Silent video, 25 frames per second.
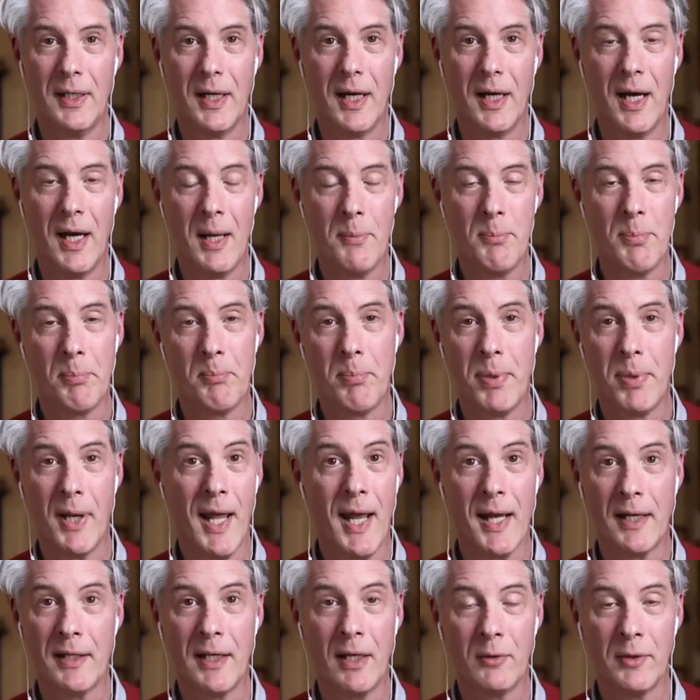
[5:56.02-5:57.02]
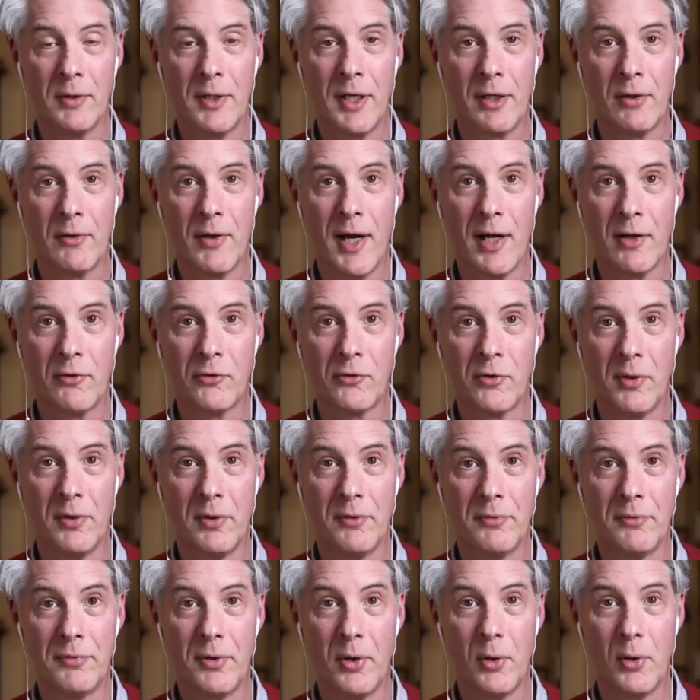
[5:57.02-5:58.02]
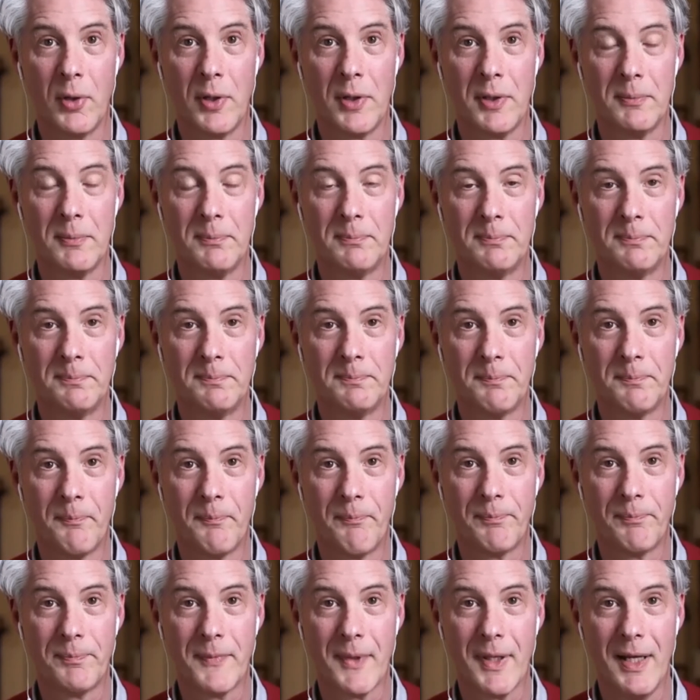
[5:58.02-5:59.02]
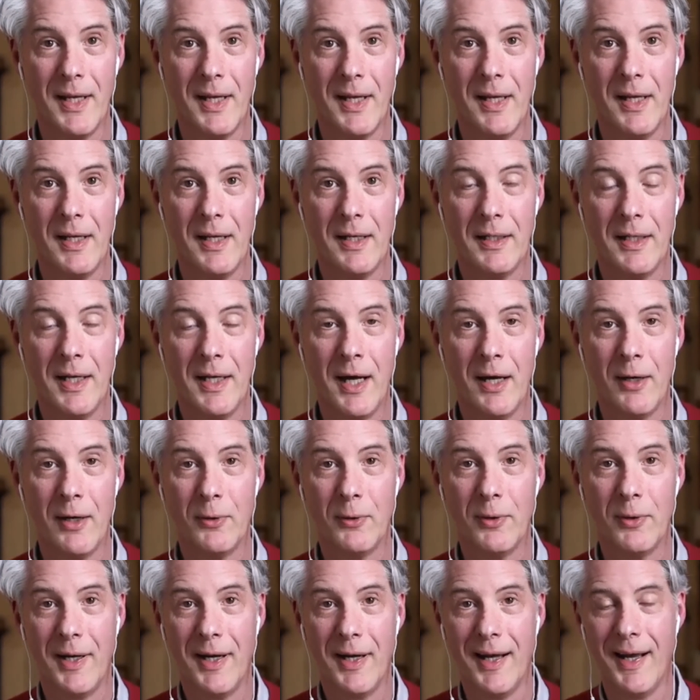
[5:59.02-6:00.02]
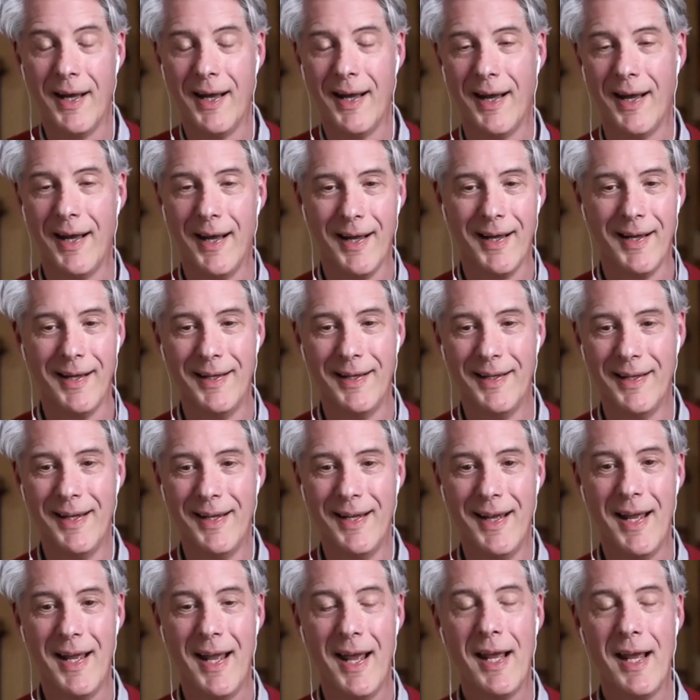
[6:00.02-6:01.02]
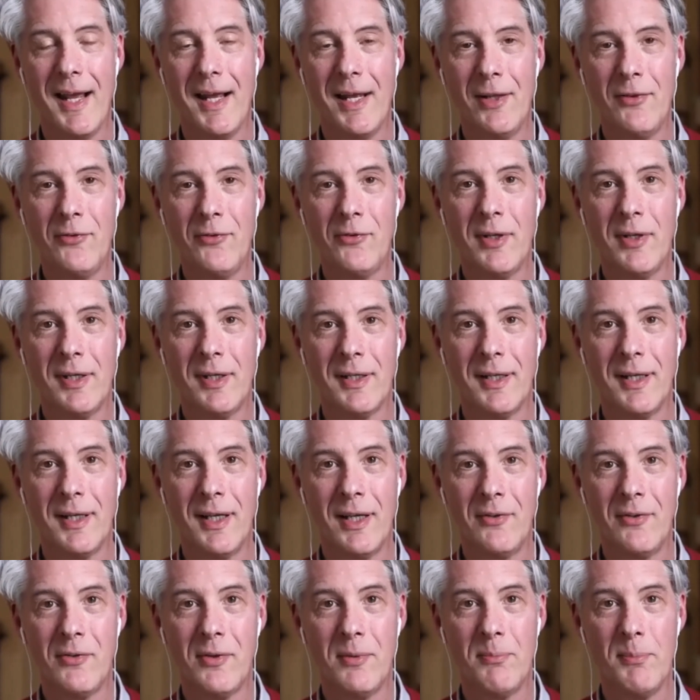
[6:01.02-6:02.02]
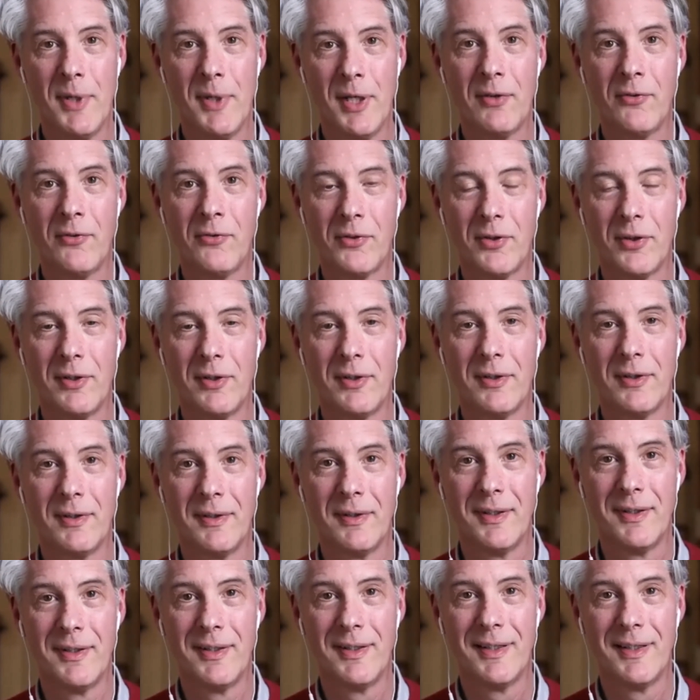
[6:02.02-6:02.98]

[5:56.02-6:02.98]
I blacked out and I crashed to the floor. Now, as a minister,